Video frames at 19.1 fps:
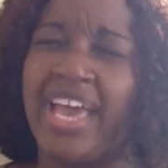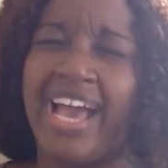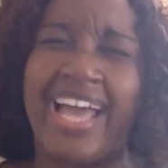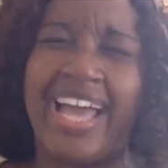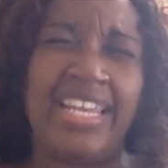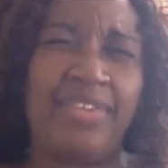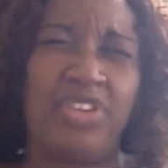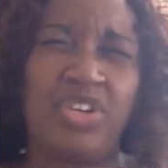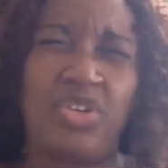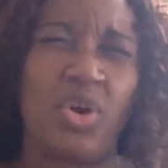
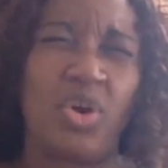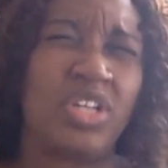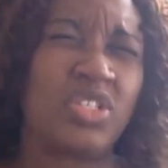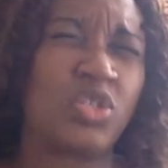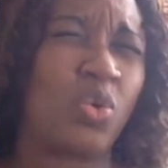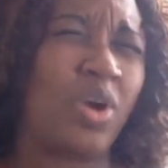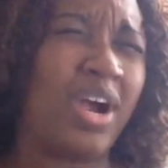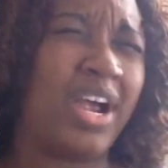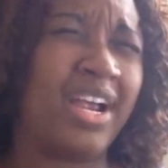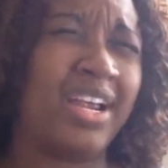And even those
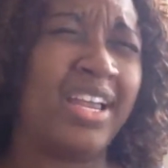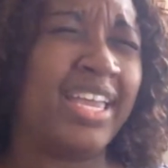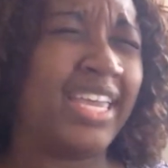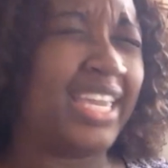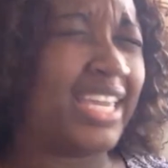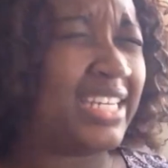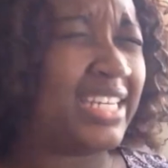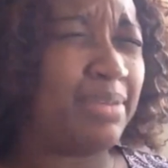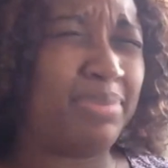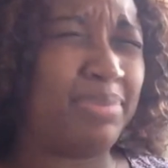who are
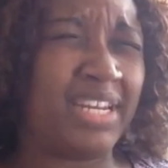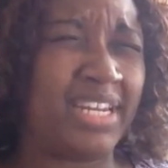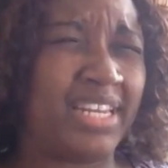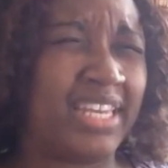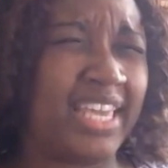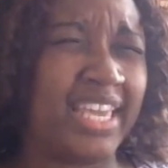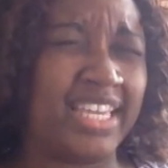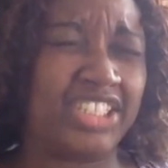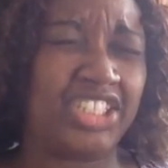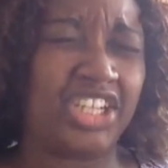in the middle
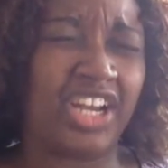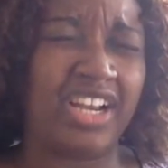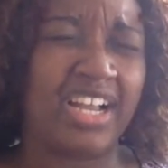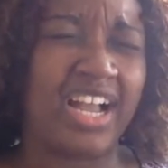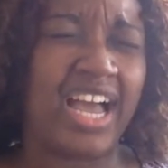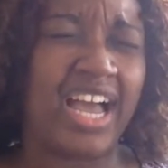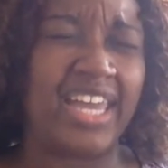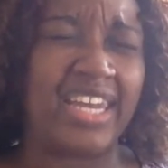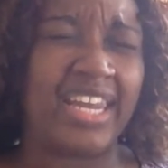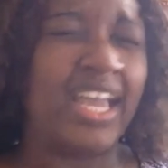age, dear
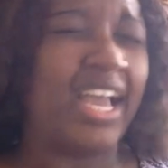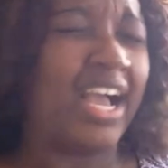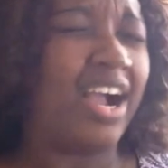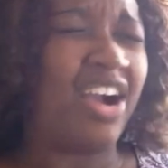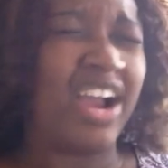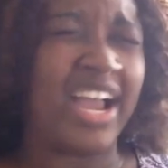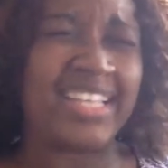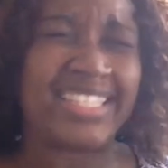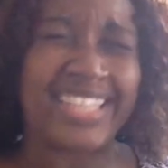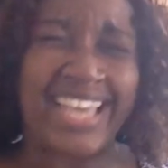God, or
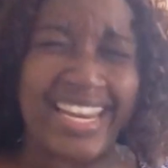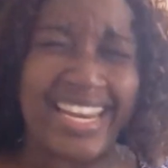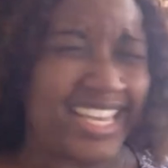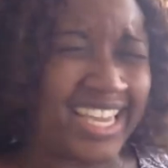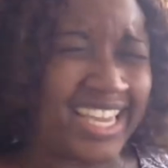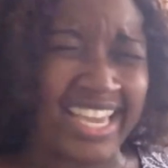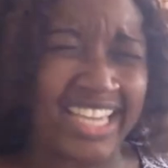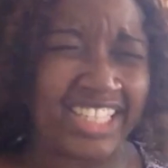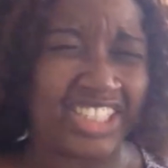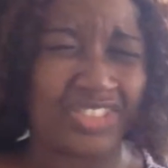at
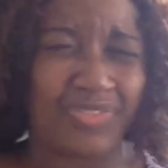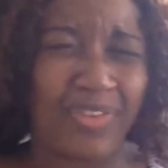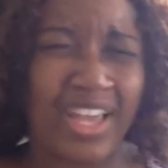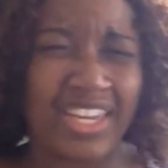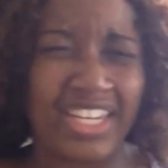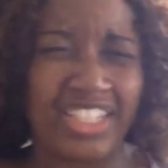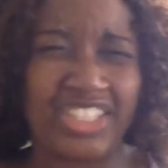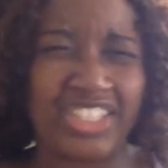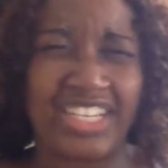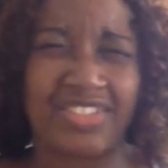any age,
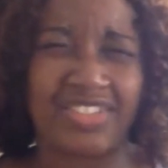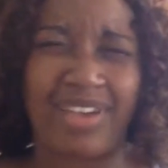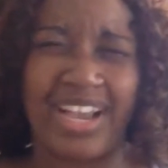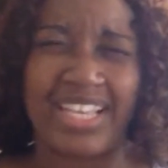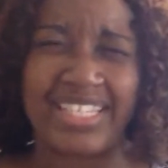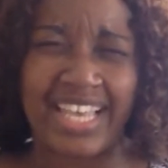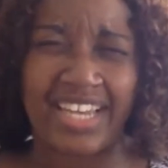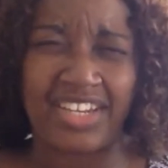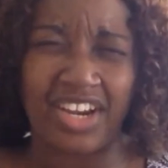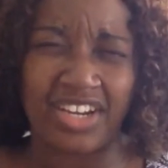Father Jesus
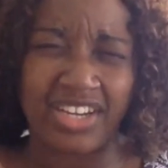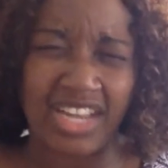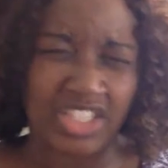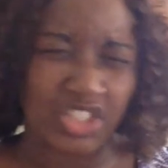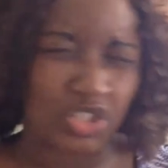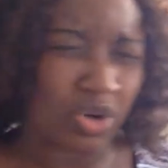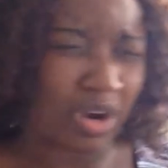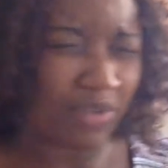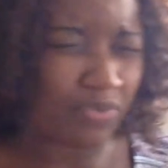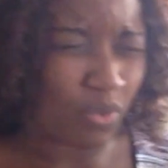Christ, and they're not
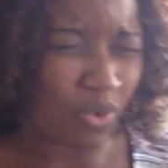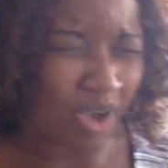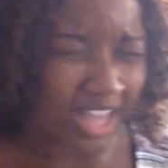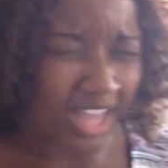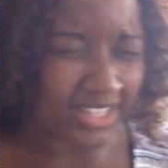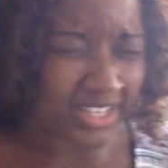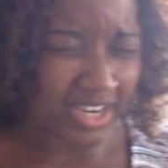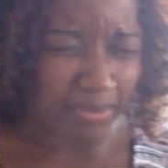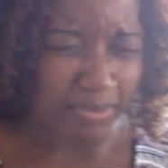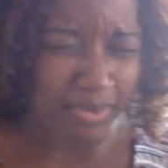sure of
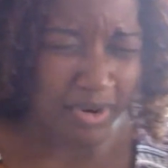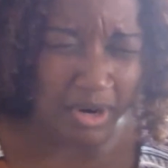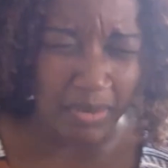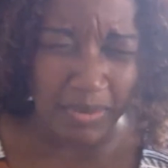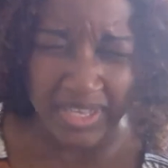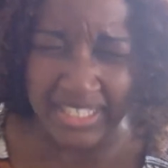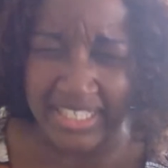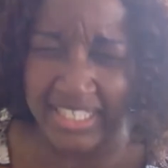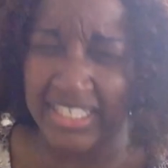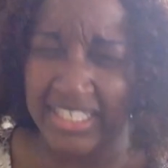what their
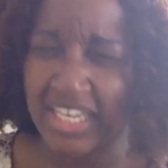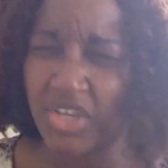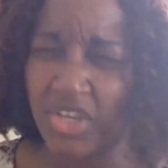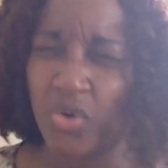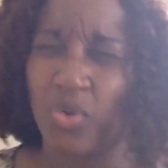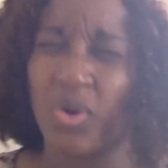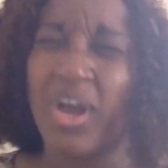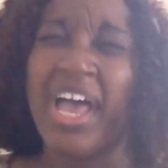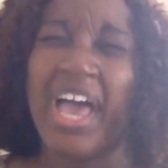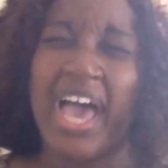purpose is in
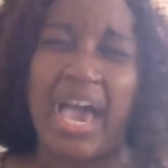you.